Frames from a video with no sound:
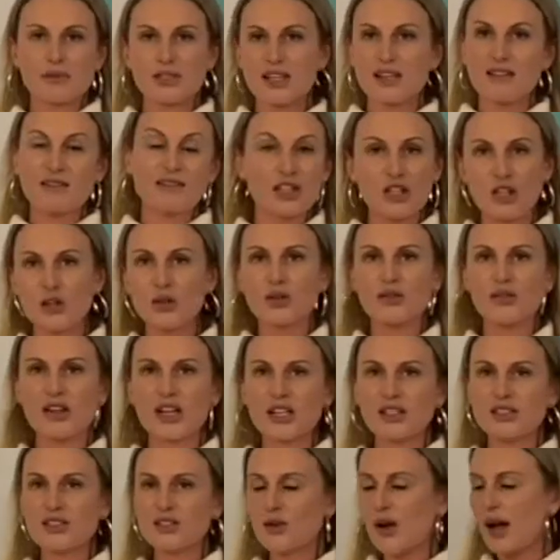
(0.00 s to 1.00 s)
in the
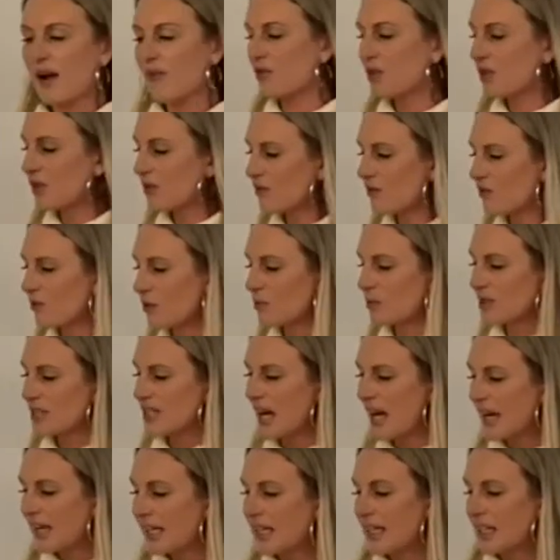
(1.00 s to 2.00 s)
universe, so everything from
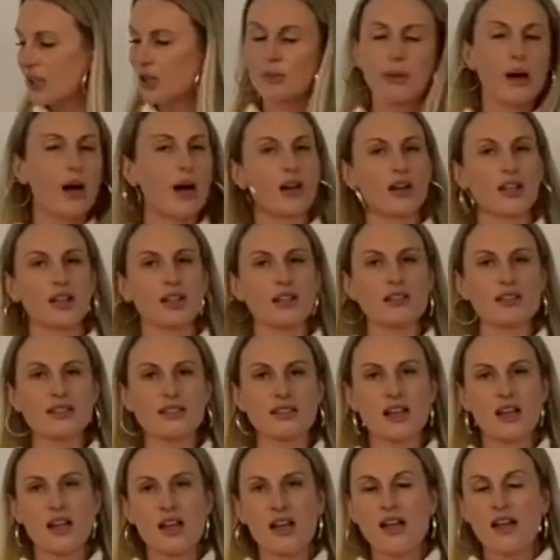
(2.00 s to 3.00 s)
tiny little particles,
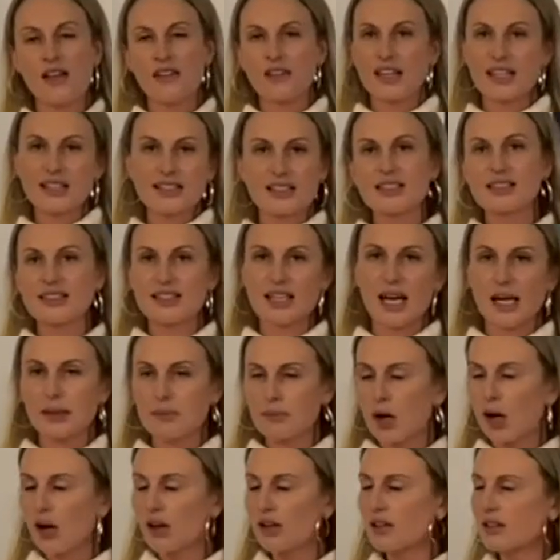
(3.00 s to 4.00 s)
things inside
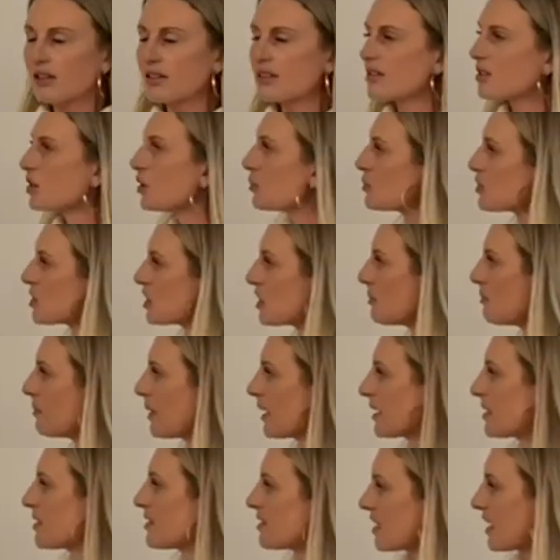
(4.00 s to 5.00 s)
particles, up to the
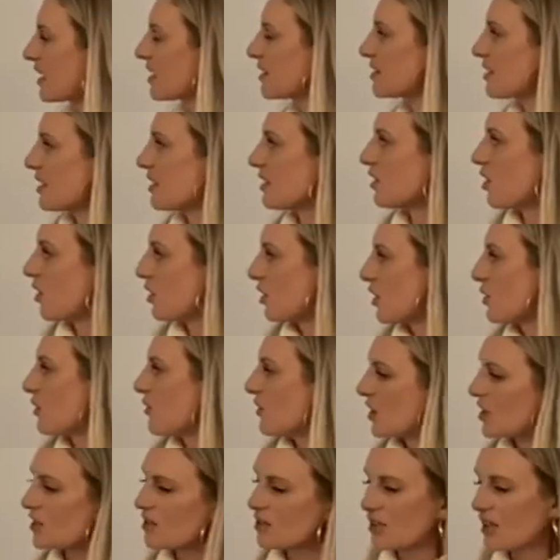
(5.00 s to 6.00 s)
biggest things in our
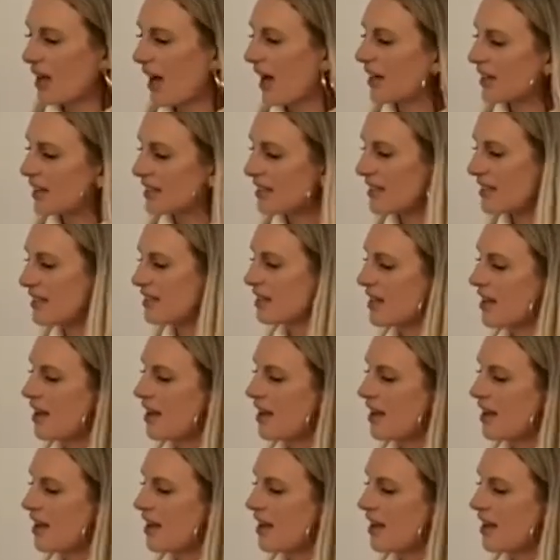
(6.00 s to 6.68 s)
universe, galaxies.